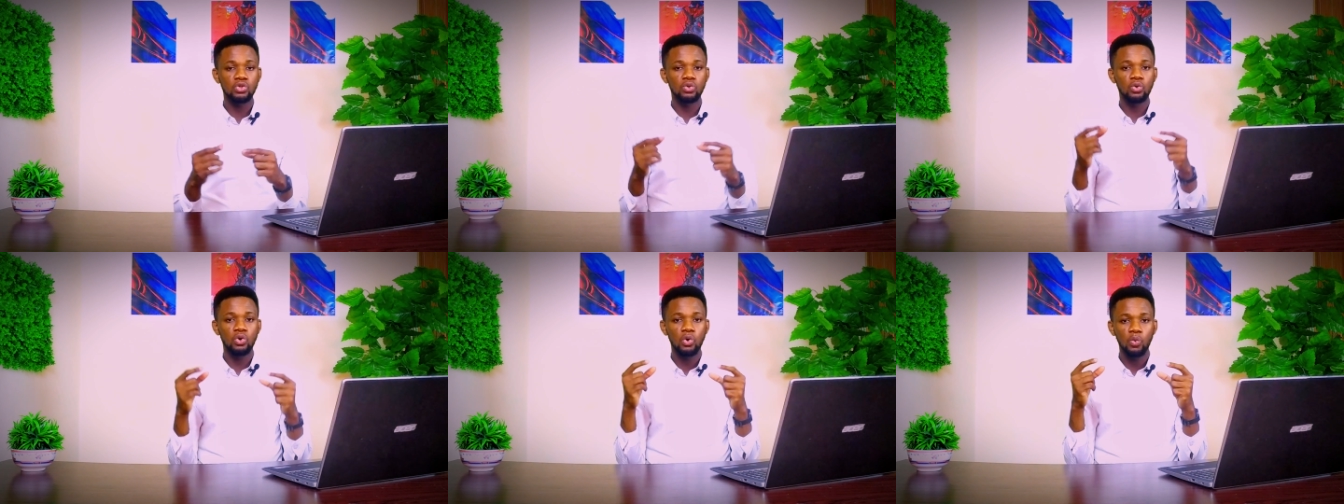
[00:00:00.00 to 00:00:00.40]

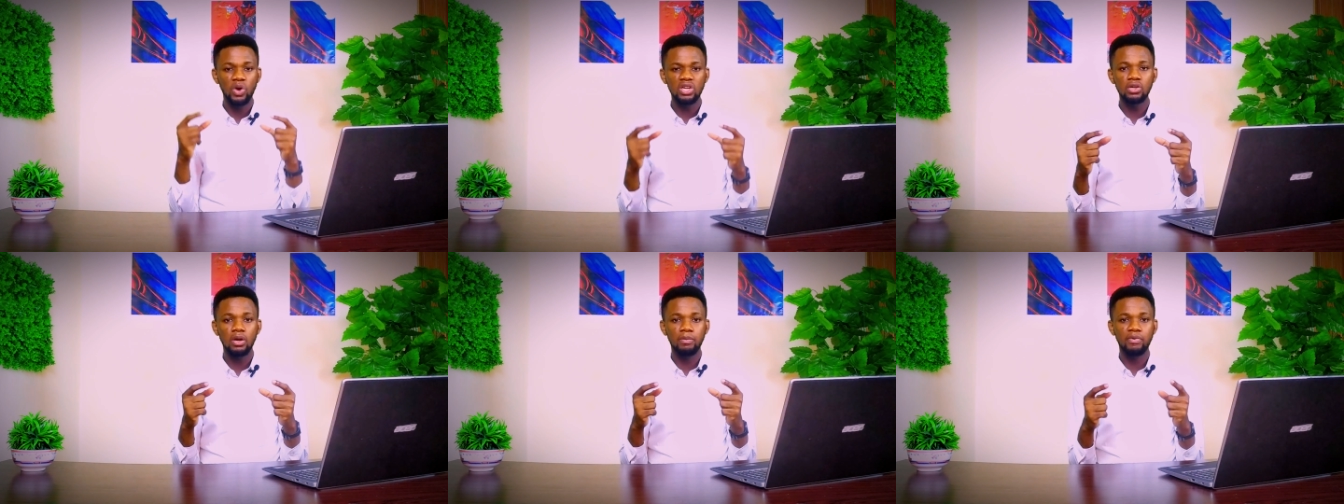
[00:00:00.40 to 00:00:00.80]
So
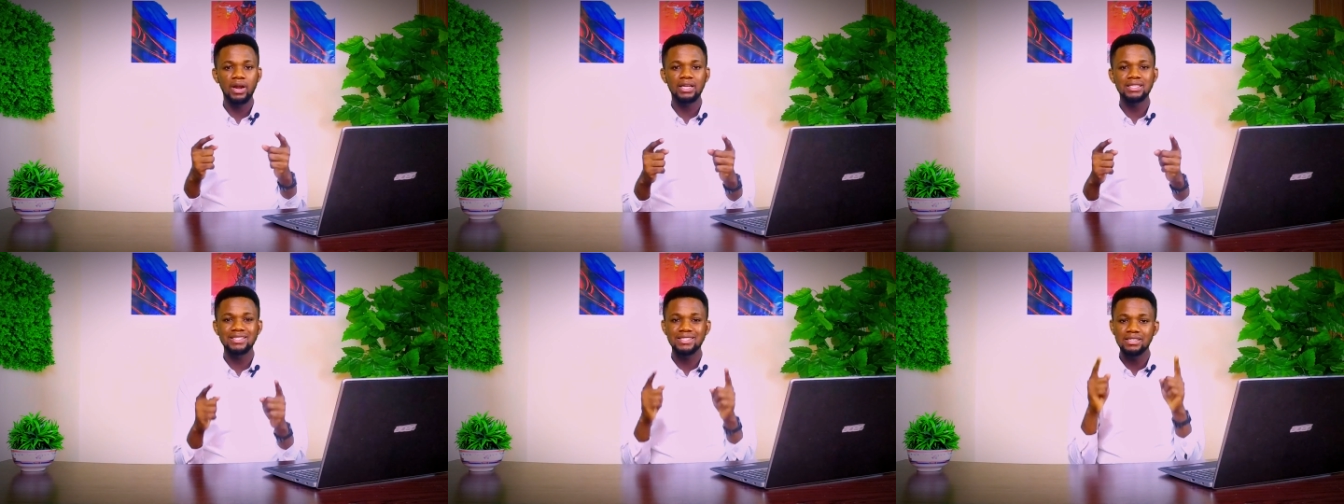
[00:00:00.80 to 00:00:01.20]
when you're
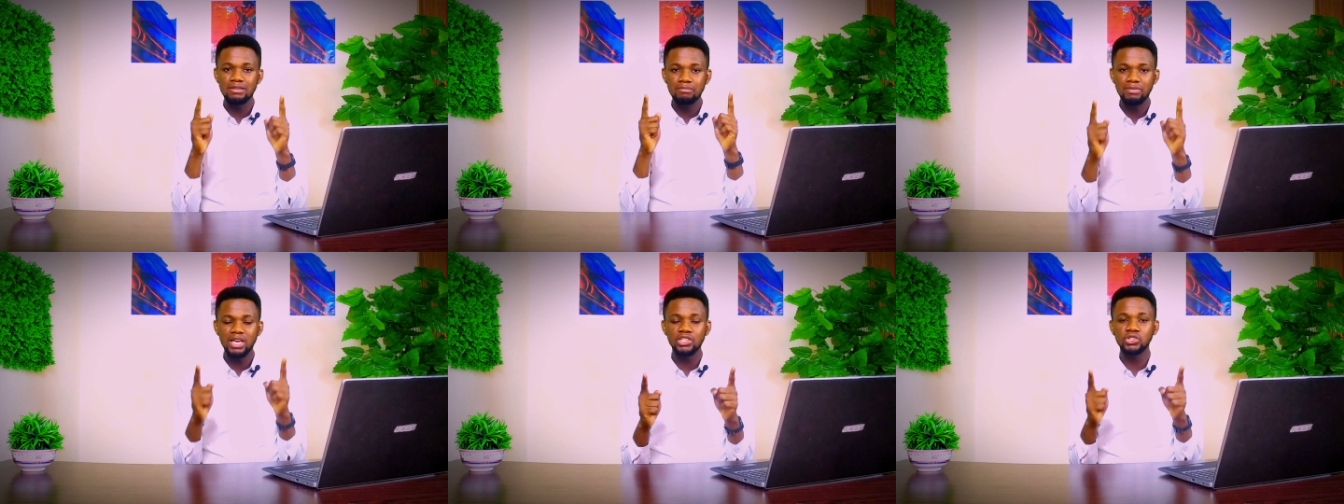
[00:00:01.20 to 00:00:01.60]

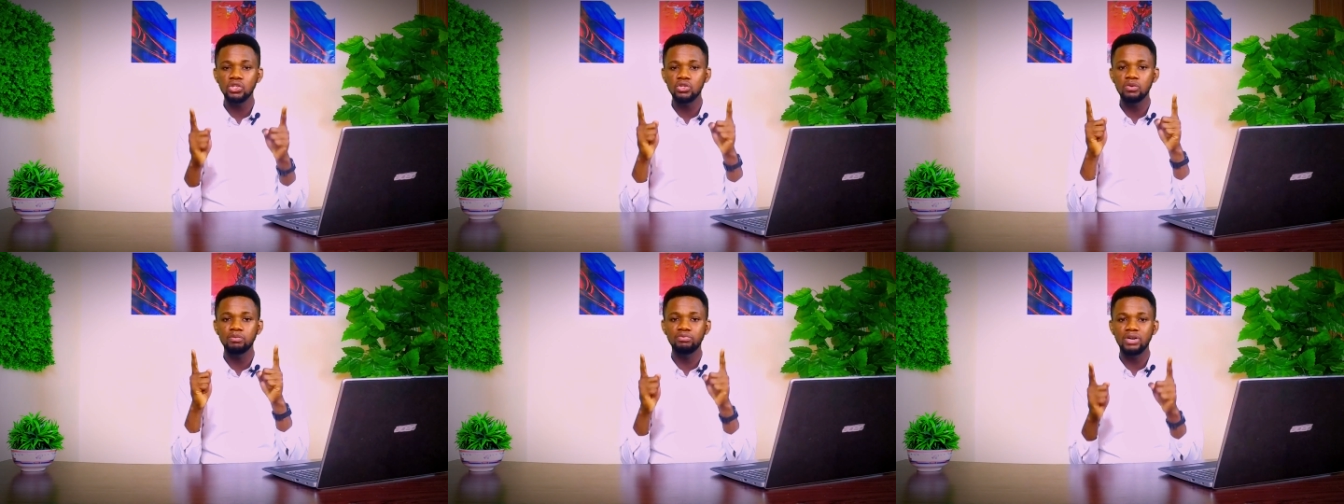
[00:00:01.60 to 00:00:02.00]
practicing, make
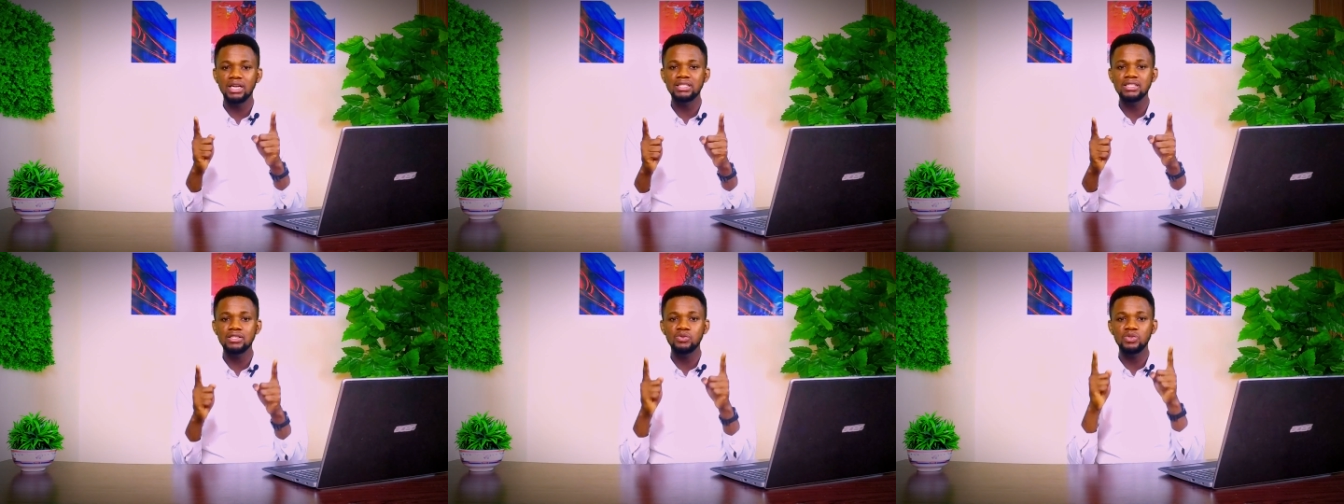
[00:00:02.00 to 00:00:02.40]
sure you
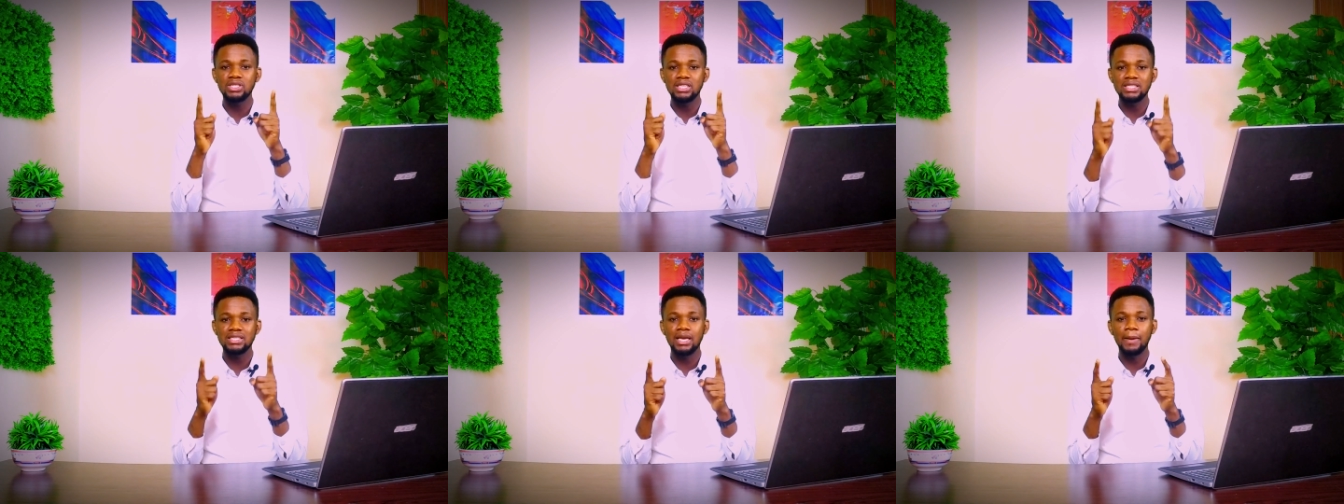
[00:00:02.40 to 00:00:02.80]
practice
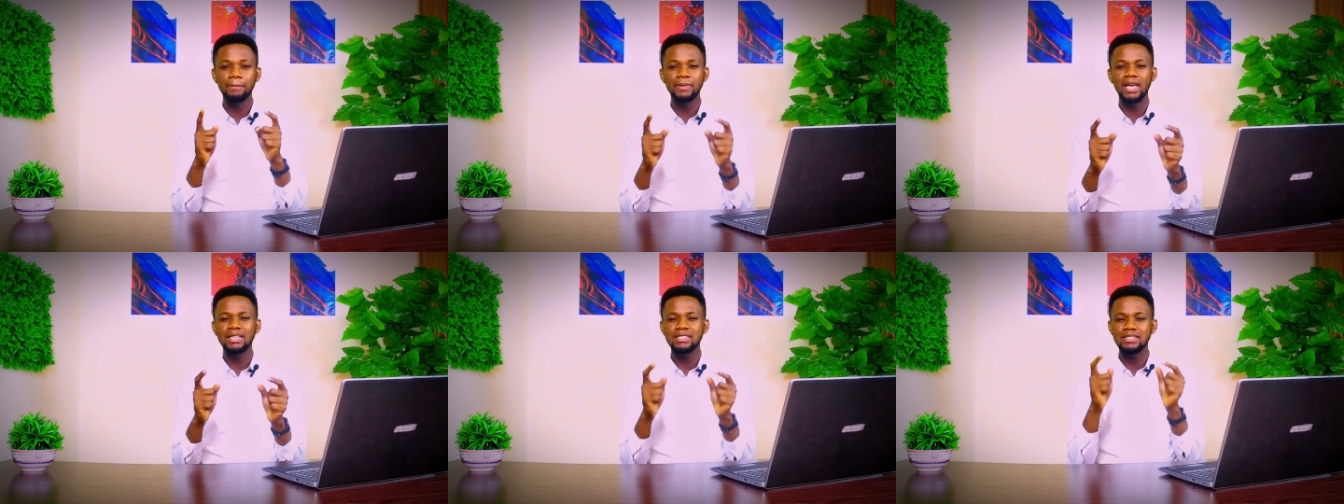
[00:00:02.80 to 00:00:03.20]
with a
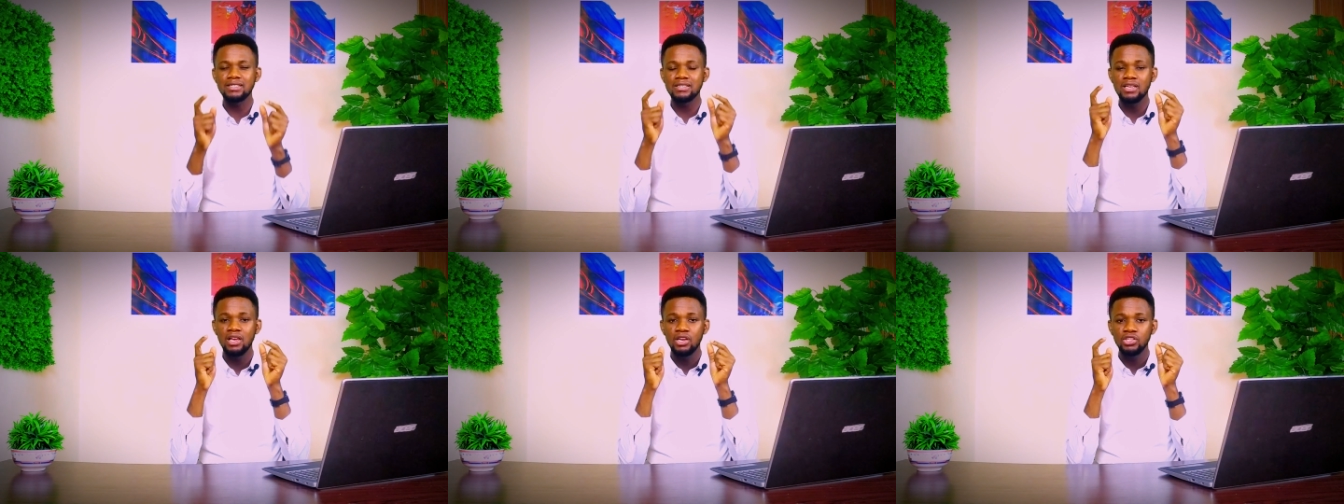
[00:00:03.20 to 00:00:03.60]
time that
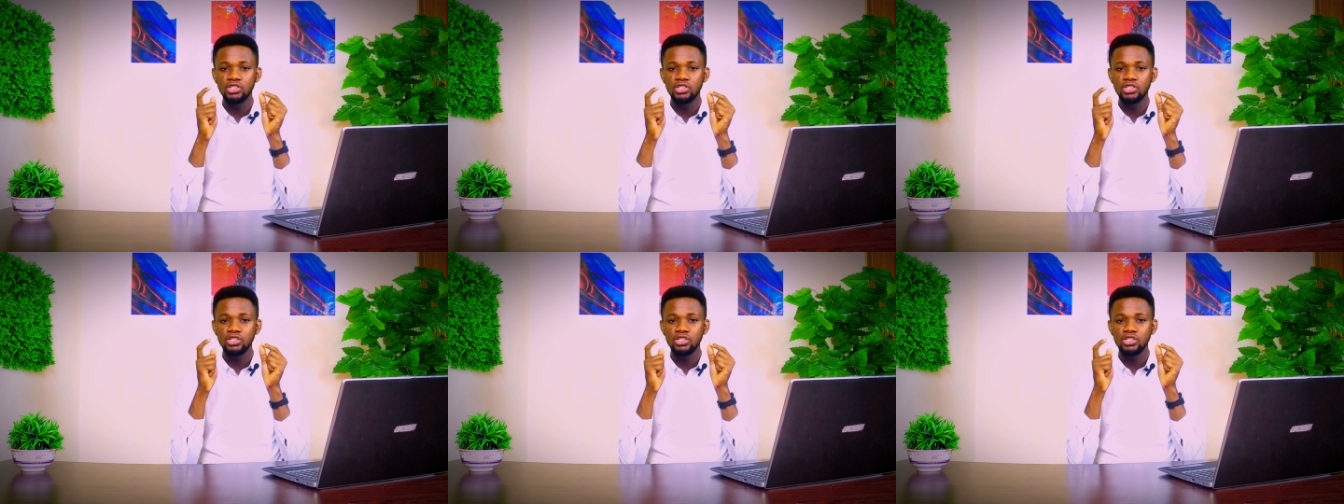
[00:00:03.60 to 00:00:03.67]
is